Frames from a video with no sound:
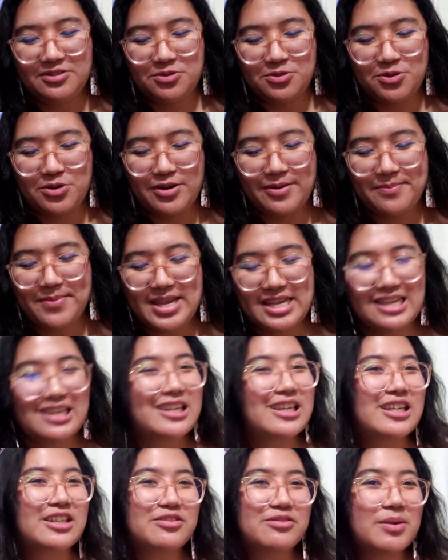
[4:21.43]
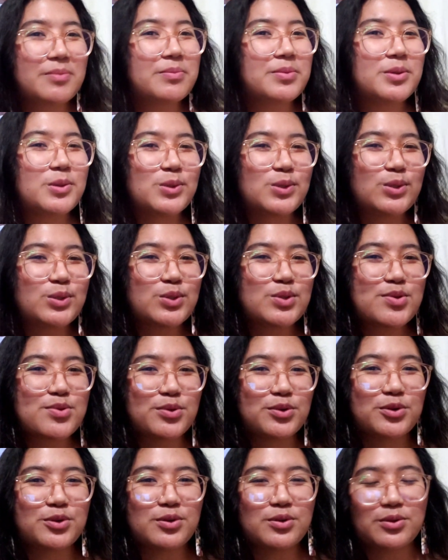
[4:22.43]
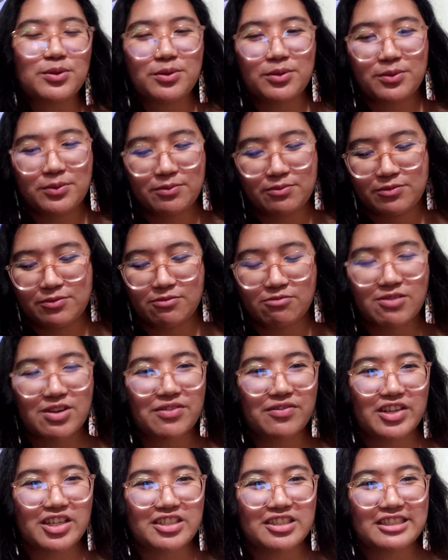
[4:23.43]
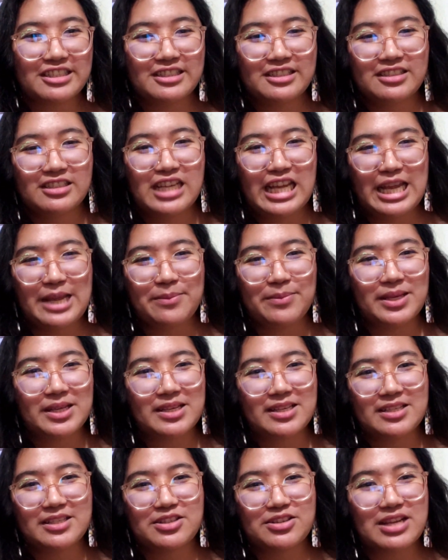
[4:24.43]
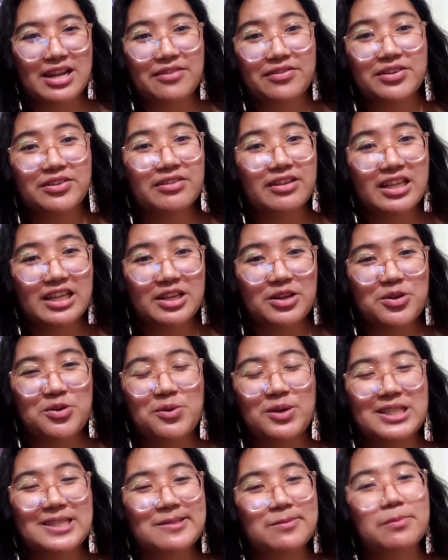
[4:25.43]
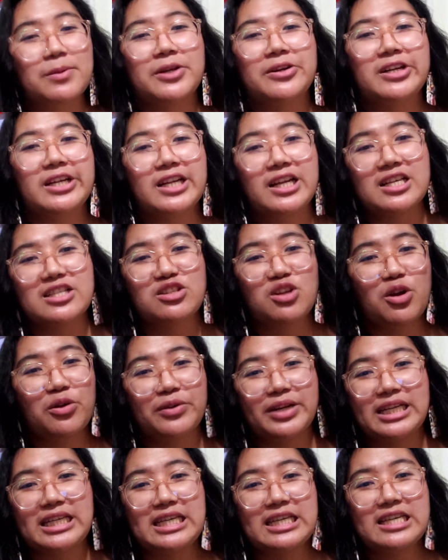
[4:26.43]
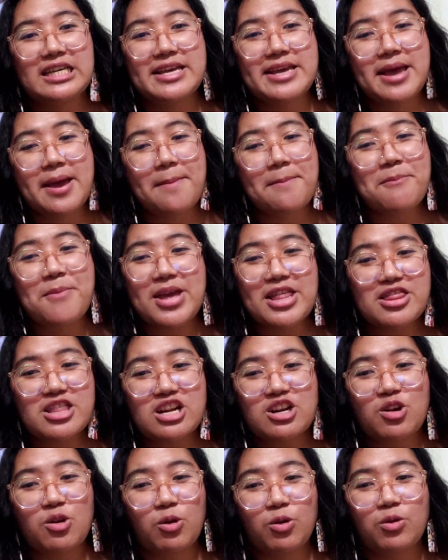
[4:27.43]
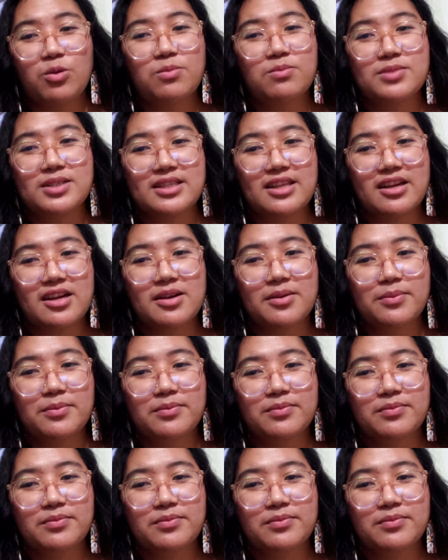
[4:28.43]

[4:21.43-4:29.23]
or making ripples through rivers, because you never really know what spirit has already made their homes there.